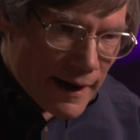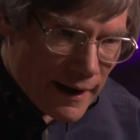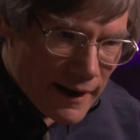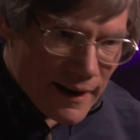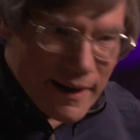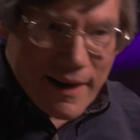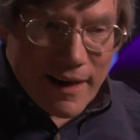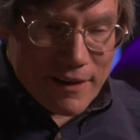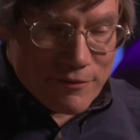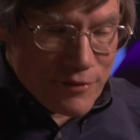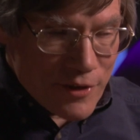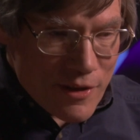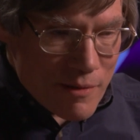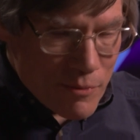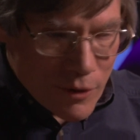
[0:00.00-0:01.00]
Uh, and
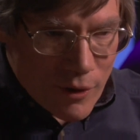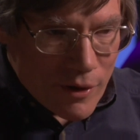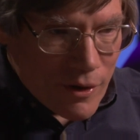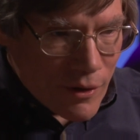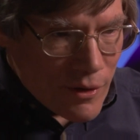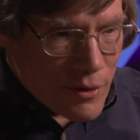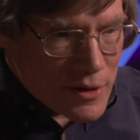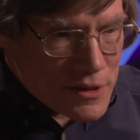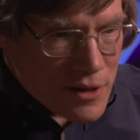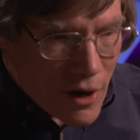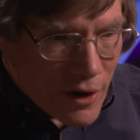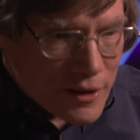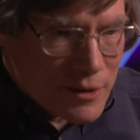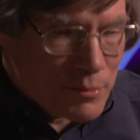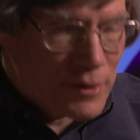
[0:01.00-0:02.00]
furthermore, although it's
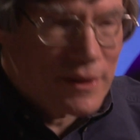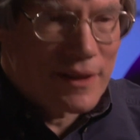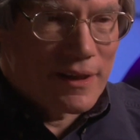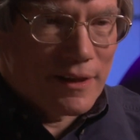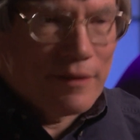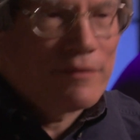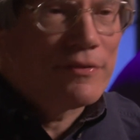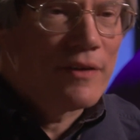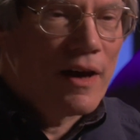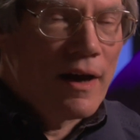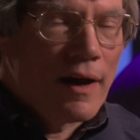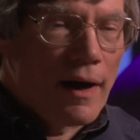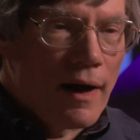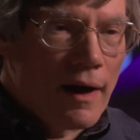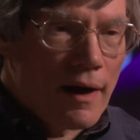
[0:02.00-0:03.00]
hard to believe,
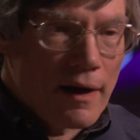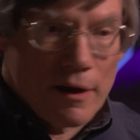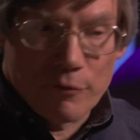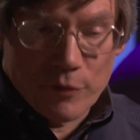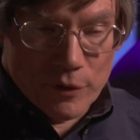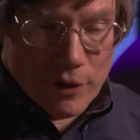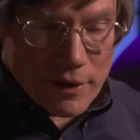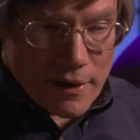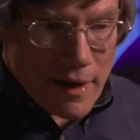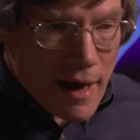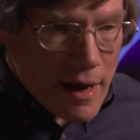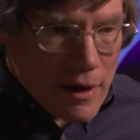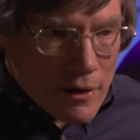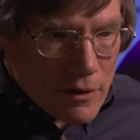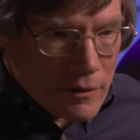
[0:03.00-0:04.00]
uh, if we look at
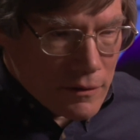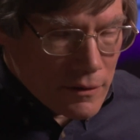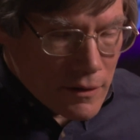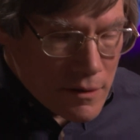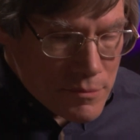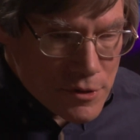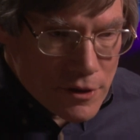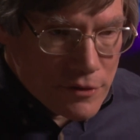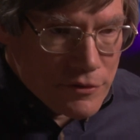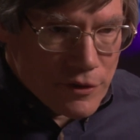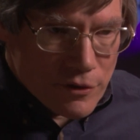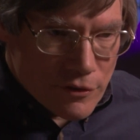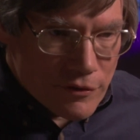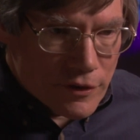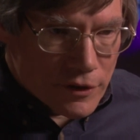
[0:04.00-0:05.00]
our observed
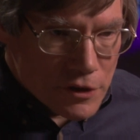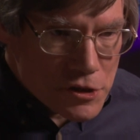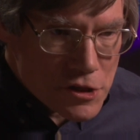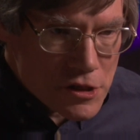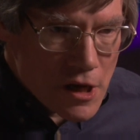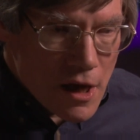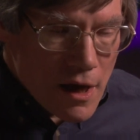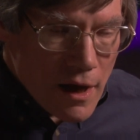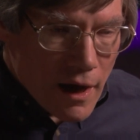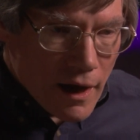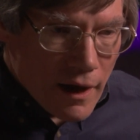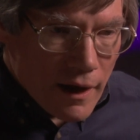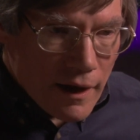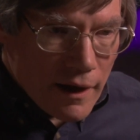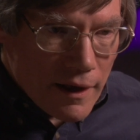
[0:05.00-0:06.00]
universe,
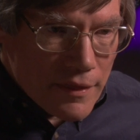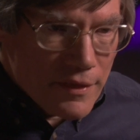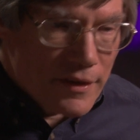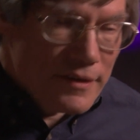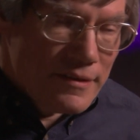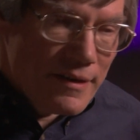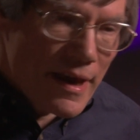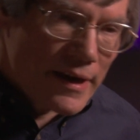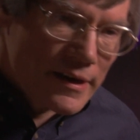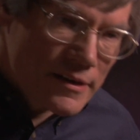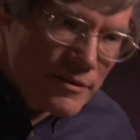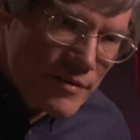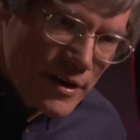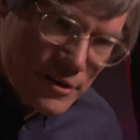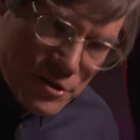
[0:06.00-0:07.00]
uh, the
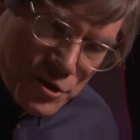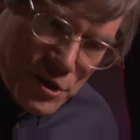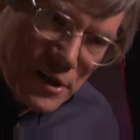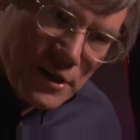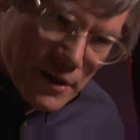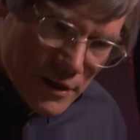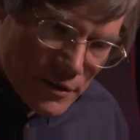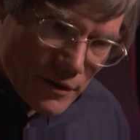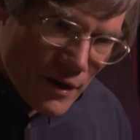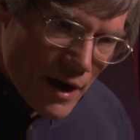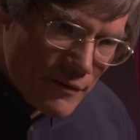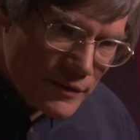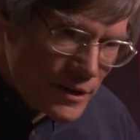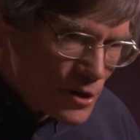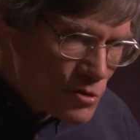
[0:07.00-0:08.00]
negative energy in the
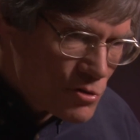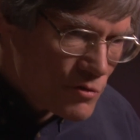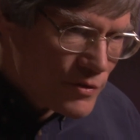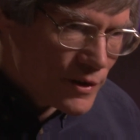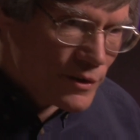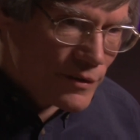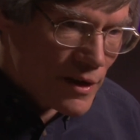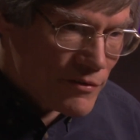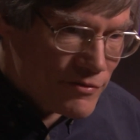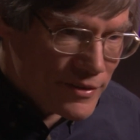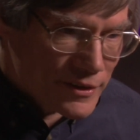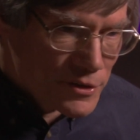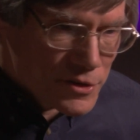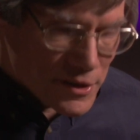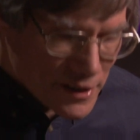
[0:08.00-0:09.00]
gravitational field that
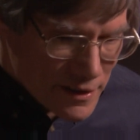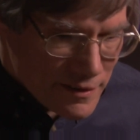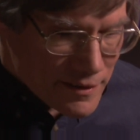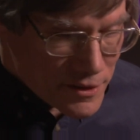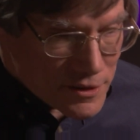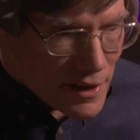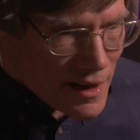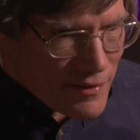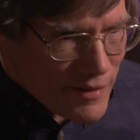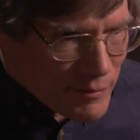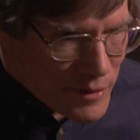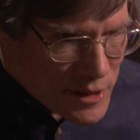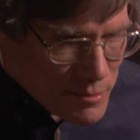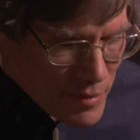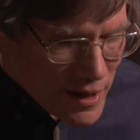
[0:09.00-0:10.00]
fills it, there's a lot of
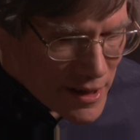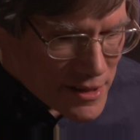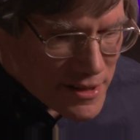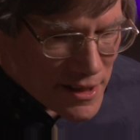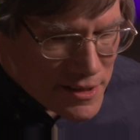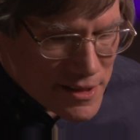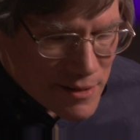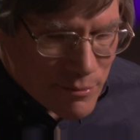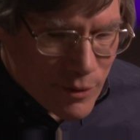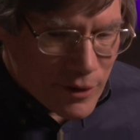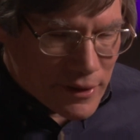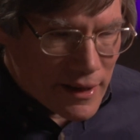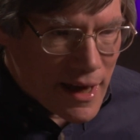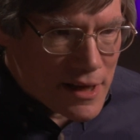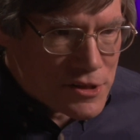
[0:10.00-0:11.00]
empty space, that's the
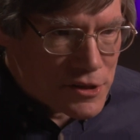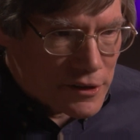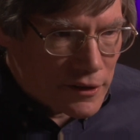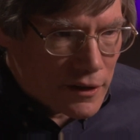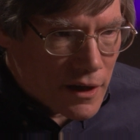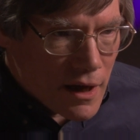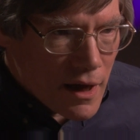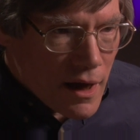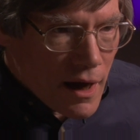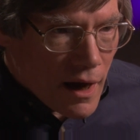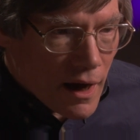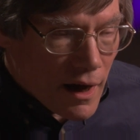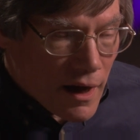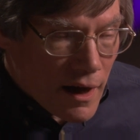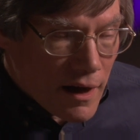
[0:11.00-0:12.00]
important catch here,
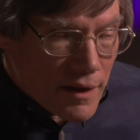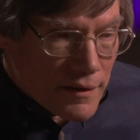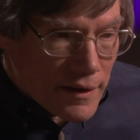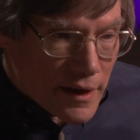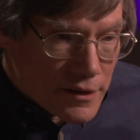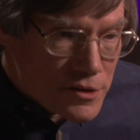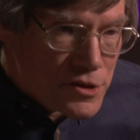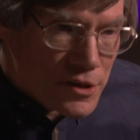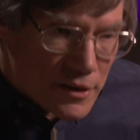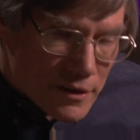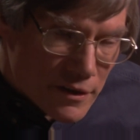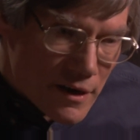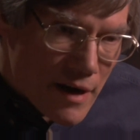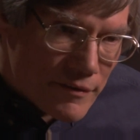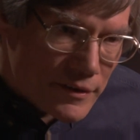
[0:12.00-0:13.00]
uh, the energy in
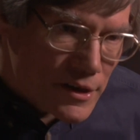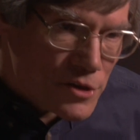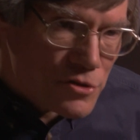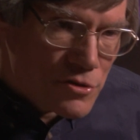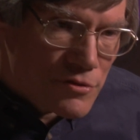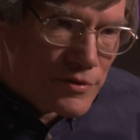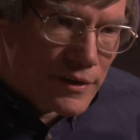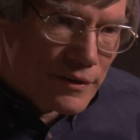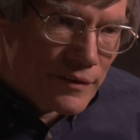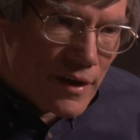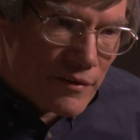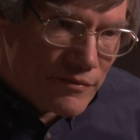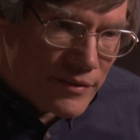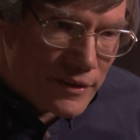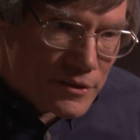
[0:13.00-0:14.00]
the gravitational field
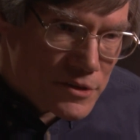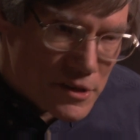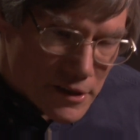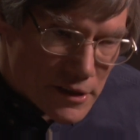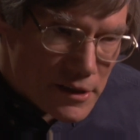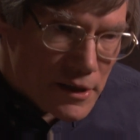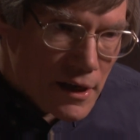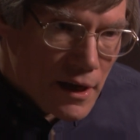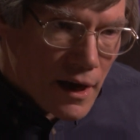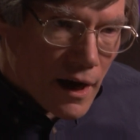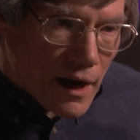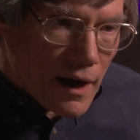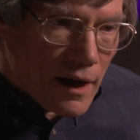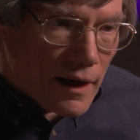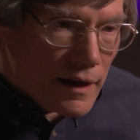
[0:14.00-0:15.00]
that fills it
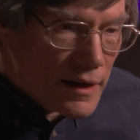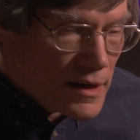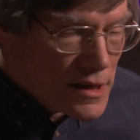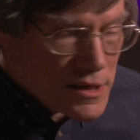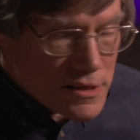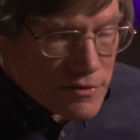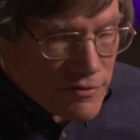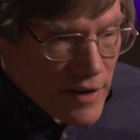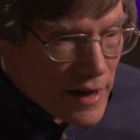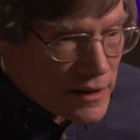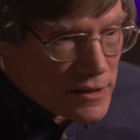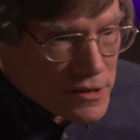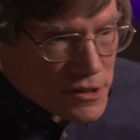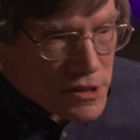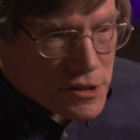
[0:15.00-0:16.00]
uh, is in
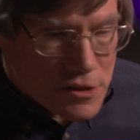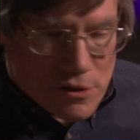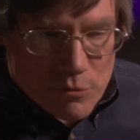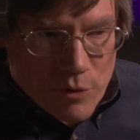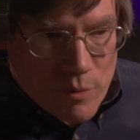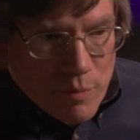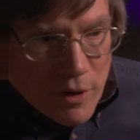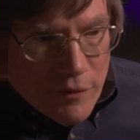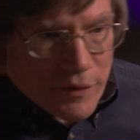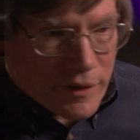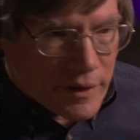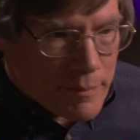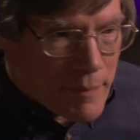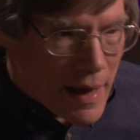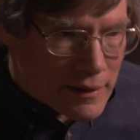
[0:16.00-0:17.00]
fact consistent with
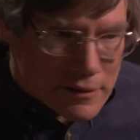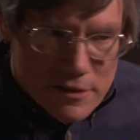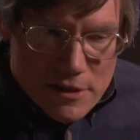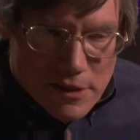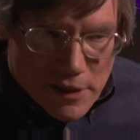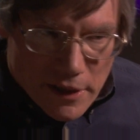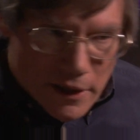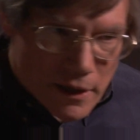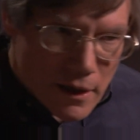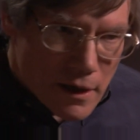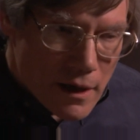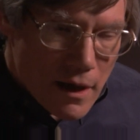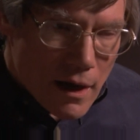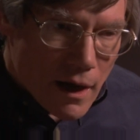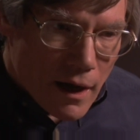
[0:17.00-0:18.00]
perfectly balancing
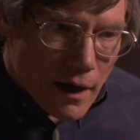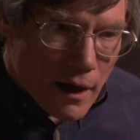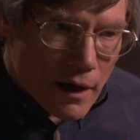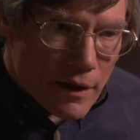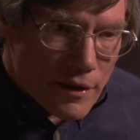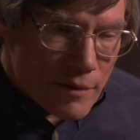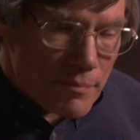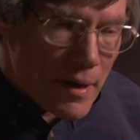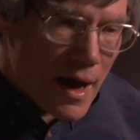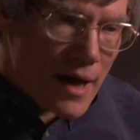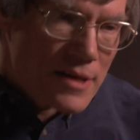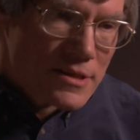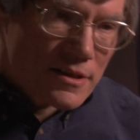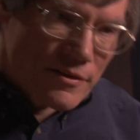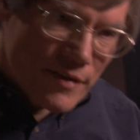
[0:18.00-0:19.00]
uh, the
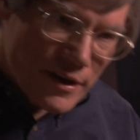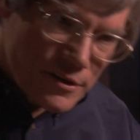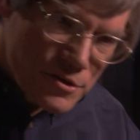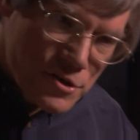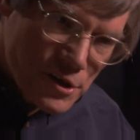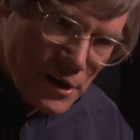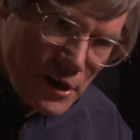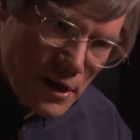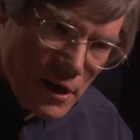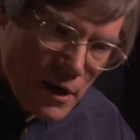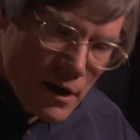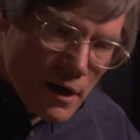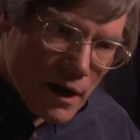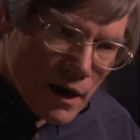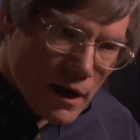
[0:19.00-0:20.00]
positive energy
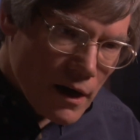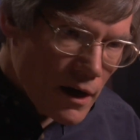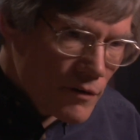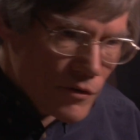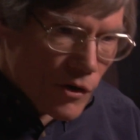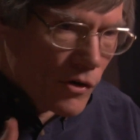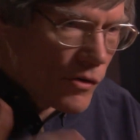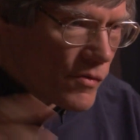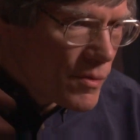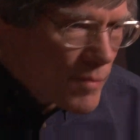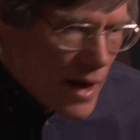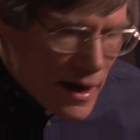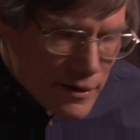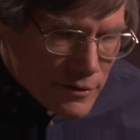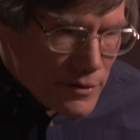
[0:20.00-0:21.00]
uh, of all of the
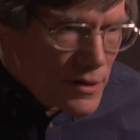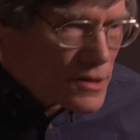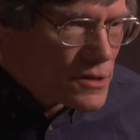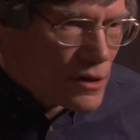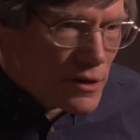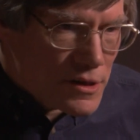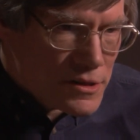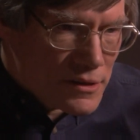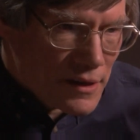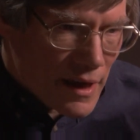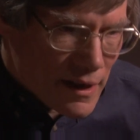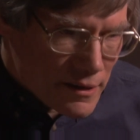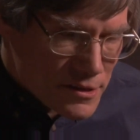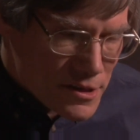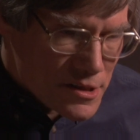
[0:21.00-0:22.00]
matter in the stars and
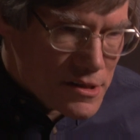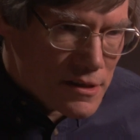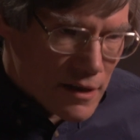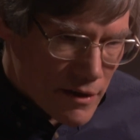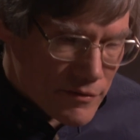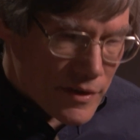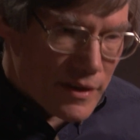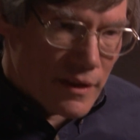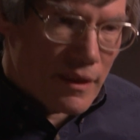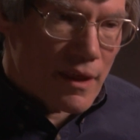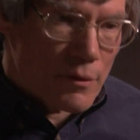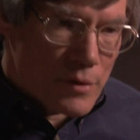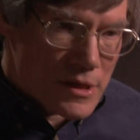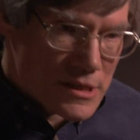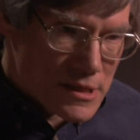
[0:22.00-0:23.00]
galaxies and everything
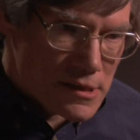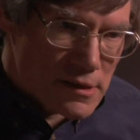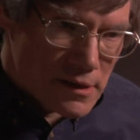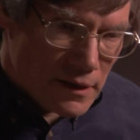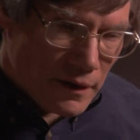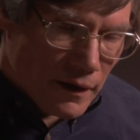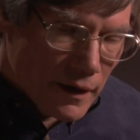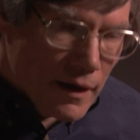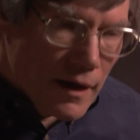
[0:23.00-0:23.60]
that we see.